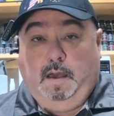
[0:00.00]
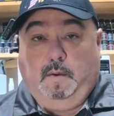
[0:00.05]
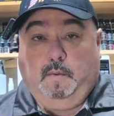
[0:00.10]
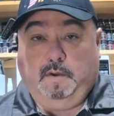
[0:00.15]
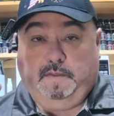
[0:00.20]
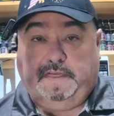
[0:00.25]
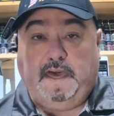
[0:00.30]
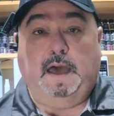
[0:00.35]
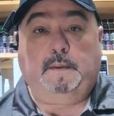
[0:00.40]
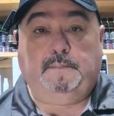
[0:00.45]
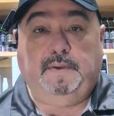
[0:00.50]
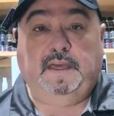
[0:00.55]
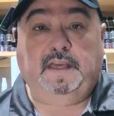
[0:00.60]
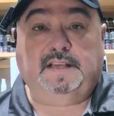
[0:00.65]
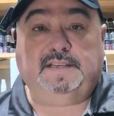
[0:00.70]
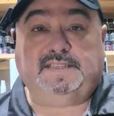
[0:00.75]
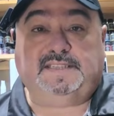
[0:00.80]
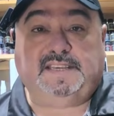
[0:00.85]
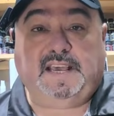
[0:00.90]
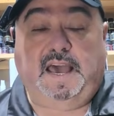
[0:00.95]
with that
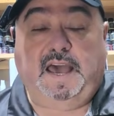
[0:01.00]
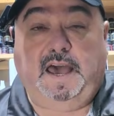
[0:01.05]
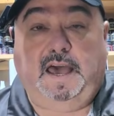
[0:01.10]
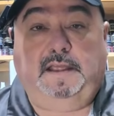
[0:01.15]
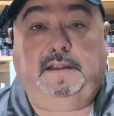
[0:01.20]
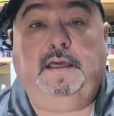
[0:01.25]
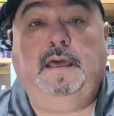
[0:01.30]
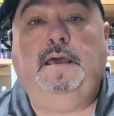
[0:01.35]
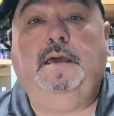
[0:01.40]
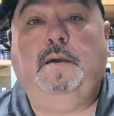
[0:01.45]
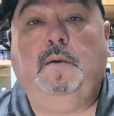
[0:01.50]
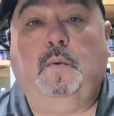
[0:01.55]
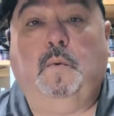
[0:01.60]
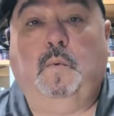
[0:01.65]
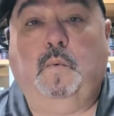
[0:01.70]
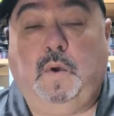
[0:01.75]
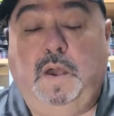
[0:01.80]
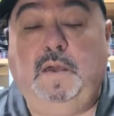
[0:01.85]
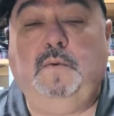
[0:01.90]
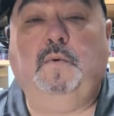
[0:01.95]
being said,
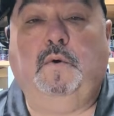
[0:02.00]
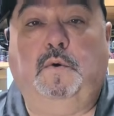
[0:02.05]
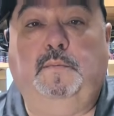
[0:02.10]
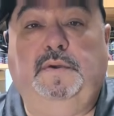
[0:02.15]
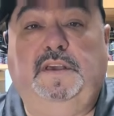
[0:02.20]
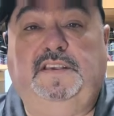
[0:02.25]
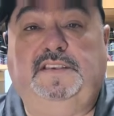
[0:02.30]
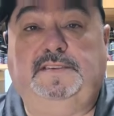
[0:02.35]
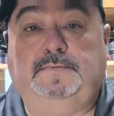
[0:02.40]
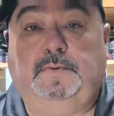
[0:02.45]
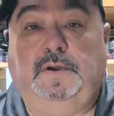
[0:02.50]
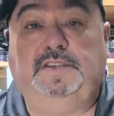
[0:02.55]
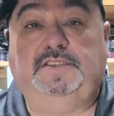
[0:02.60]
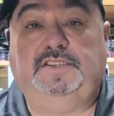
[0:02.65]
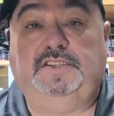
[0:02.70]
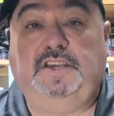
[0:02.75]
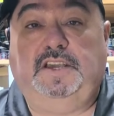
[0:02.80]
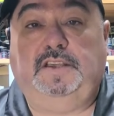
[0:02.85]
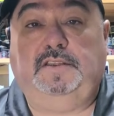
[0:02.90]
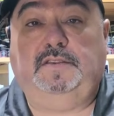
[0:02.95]
we will be
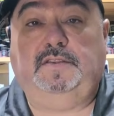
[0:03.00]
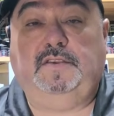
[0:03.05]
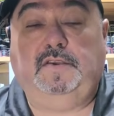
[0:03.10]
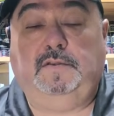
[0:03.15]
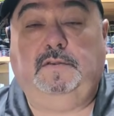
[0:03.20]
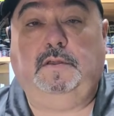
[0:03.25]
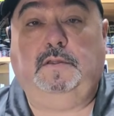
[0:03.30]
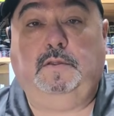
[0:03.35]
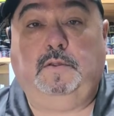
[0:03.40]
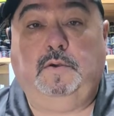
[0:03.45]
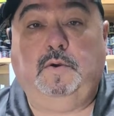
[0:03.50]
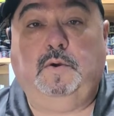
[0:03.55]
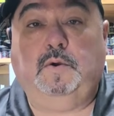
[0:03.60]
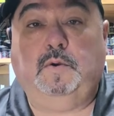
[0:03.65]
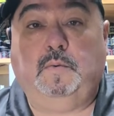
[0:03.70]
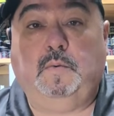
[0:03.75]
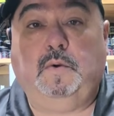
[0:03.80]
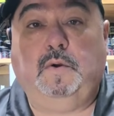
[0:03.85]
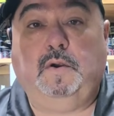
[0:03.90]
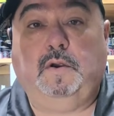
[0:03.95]
switching to the
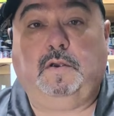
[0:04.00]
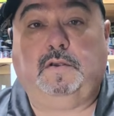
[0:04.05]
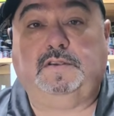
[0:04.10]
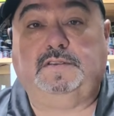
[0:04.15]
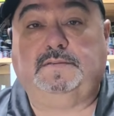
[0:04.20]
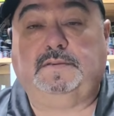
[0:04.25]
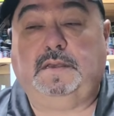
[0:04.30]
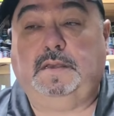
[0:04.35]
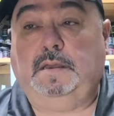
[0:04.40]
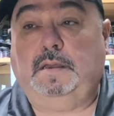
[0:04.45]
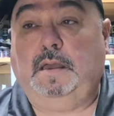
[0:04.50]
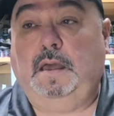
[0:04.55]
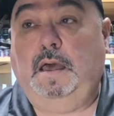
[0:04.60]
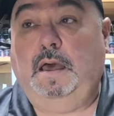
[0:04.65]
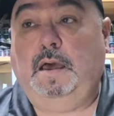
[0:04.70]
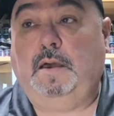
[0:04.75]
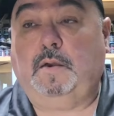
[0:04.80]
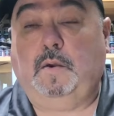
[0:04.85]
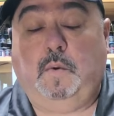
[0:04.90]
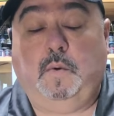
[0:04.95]
Lure Works
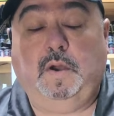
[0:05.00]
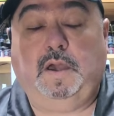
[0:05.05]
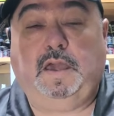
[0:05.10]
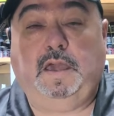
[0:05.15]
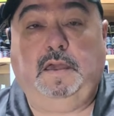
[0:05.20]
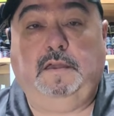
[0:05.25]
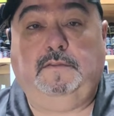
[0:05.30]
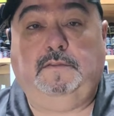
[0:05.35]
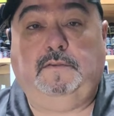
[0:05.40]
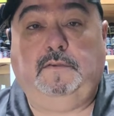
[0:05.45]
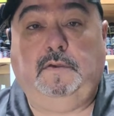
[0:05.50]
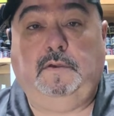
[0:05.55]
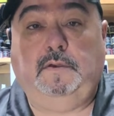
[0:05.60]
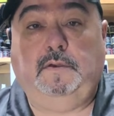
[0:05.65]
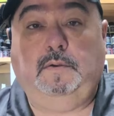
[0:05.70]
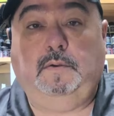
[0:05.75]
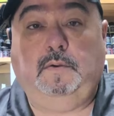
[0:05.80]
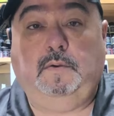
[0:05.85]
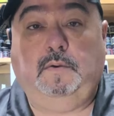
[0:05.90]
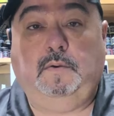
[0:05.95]
going
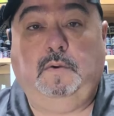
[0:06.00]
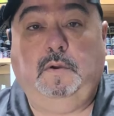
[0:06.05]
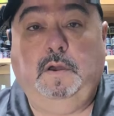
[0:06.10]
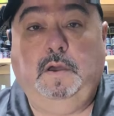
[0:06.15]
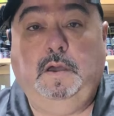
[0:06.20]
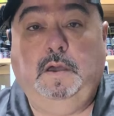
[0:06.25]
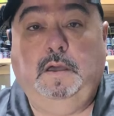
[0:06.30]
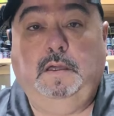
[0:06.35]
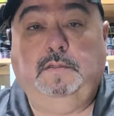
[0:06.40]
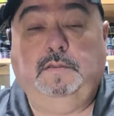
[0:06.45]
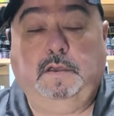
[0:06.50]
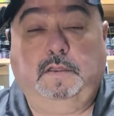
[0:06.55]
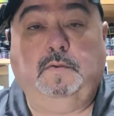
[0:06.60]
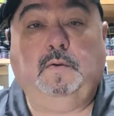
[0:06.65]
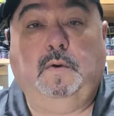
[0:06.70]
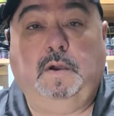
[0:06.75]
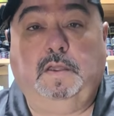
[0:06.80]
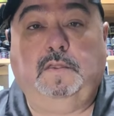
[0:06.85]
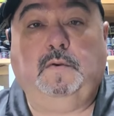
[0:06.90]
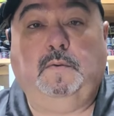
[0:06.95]
into the
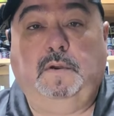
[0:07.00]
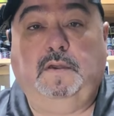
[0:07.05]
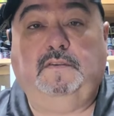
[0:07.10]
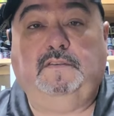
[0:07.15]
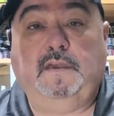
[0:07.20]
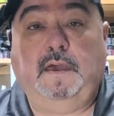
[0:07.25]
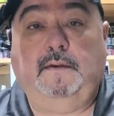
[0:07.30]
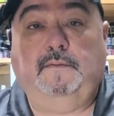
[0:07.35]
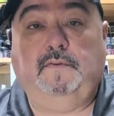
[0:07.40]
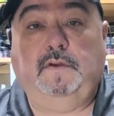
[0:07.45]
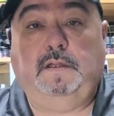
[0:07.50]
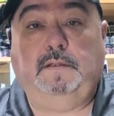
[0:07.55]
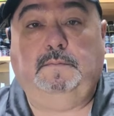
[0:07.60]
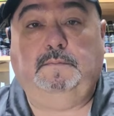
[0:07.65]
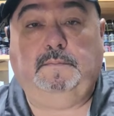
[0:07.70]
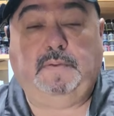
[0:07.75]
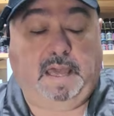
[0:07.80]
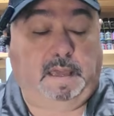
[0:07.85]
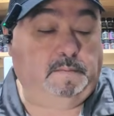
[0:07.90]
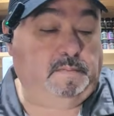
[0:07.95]

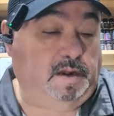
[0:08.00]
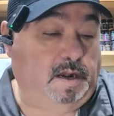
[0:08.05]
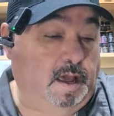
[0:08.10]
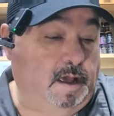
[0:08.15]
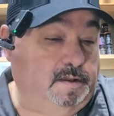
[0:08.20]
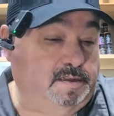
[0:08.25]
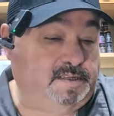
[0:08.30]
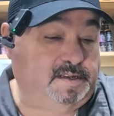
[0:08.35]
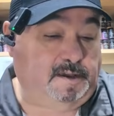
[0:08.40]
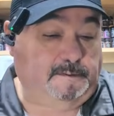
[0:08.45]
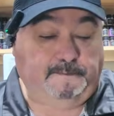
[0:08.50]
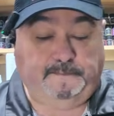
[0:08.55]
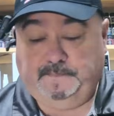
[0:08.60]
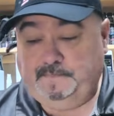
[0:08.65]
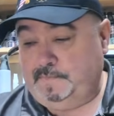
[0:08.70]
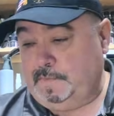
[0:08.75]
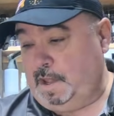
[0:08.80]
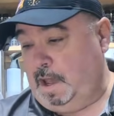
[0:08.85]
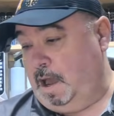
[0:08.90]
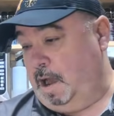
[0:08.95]
2027 bait bonanza.
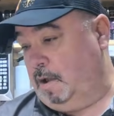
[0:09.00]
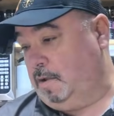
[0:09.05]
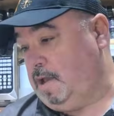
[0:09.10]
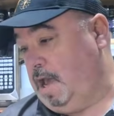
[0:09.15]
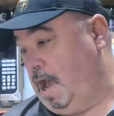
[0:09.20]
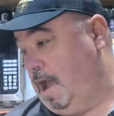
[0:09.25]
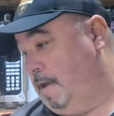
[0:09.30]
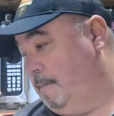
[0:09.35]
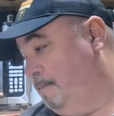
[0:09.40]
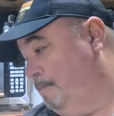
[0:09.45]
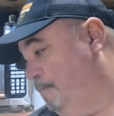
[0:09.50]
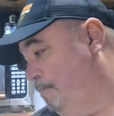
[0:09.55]
Okay,